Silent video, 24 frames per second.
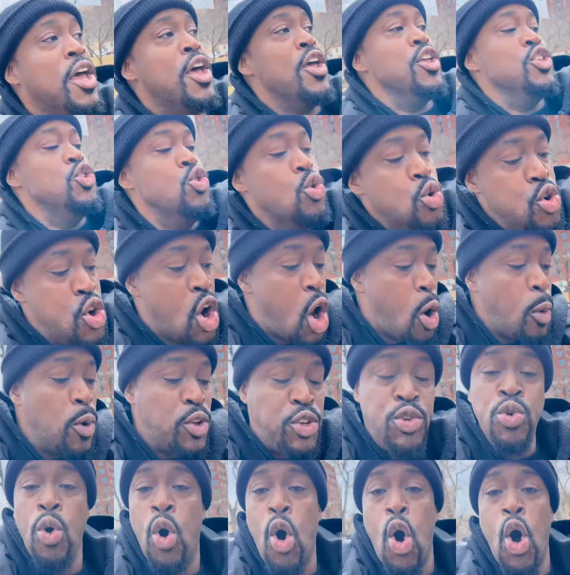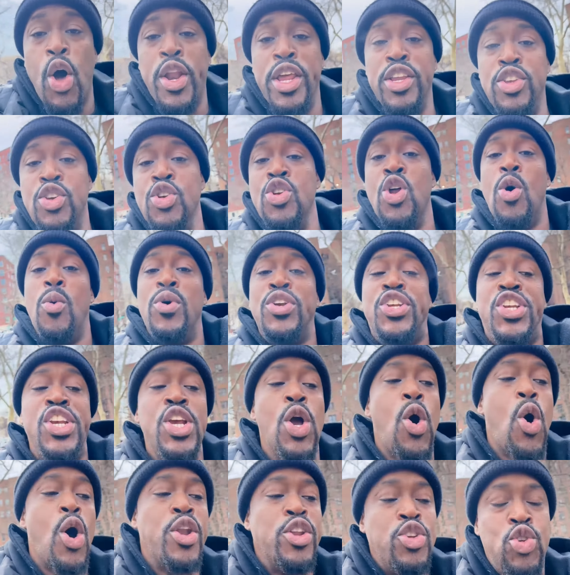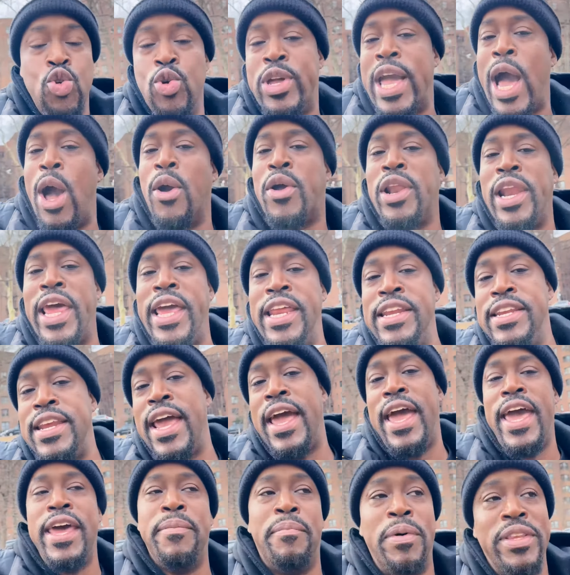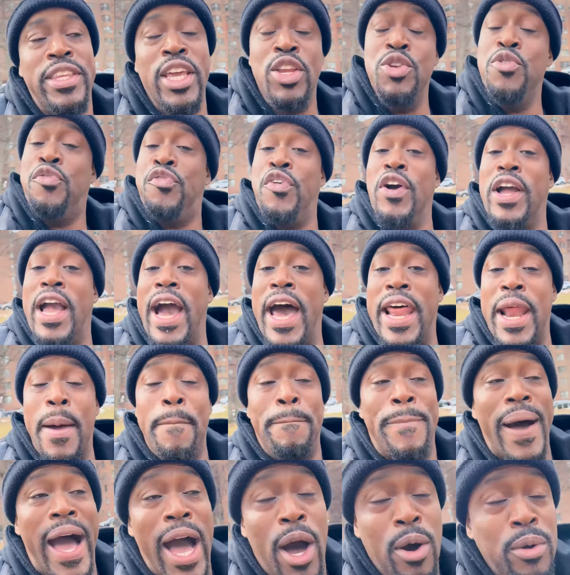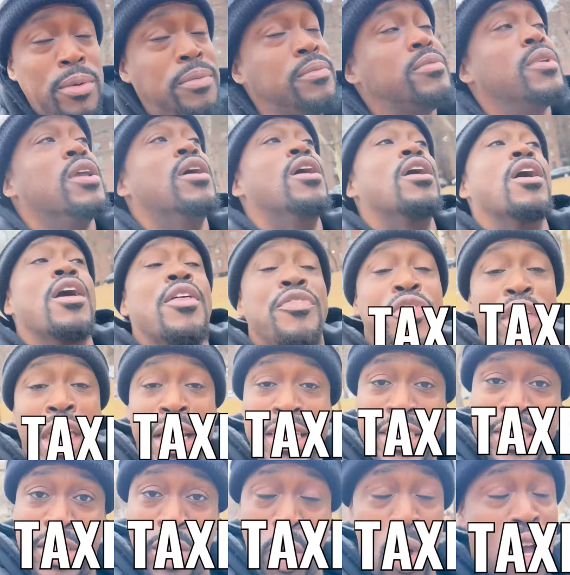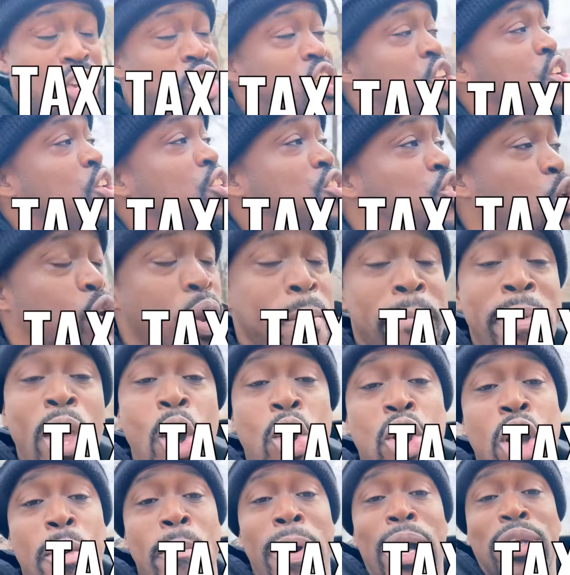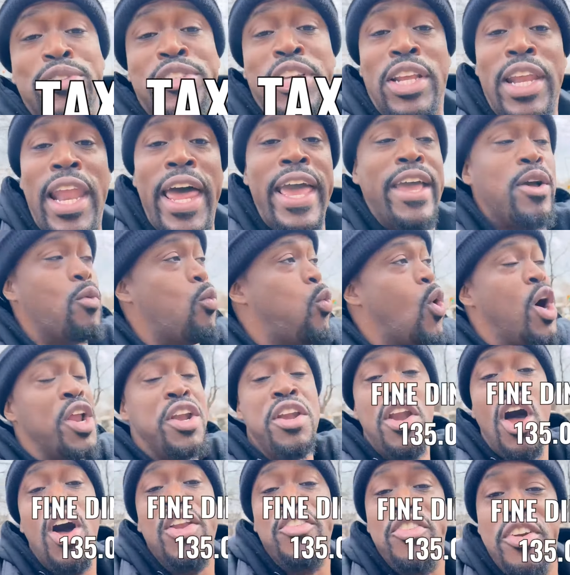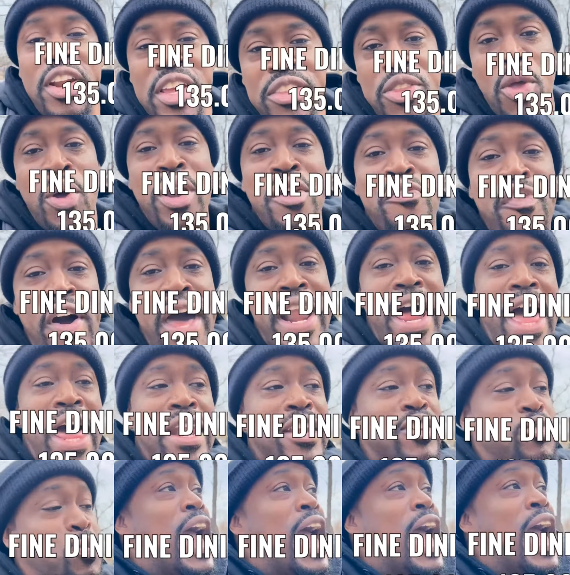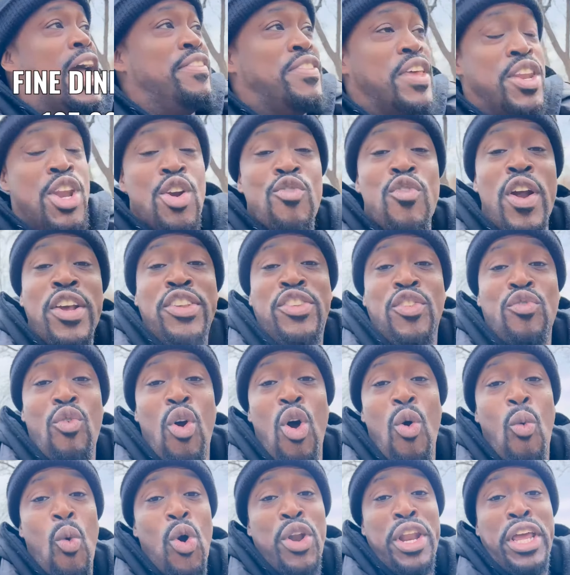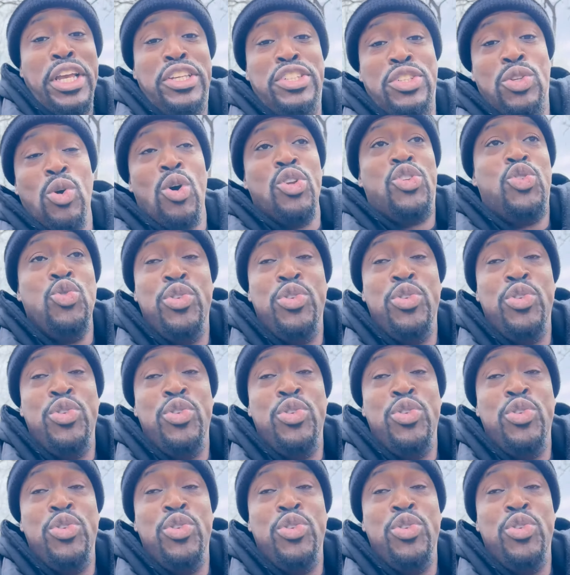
You know what you ordered. You know what she ordered. You calculate in your head, but then you forgot about the extortion. So the meal come out to like $135, and then the restaurant want to extort you.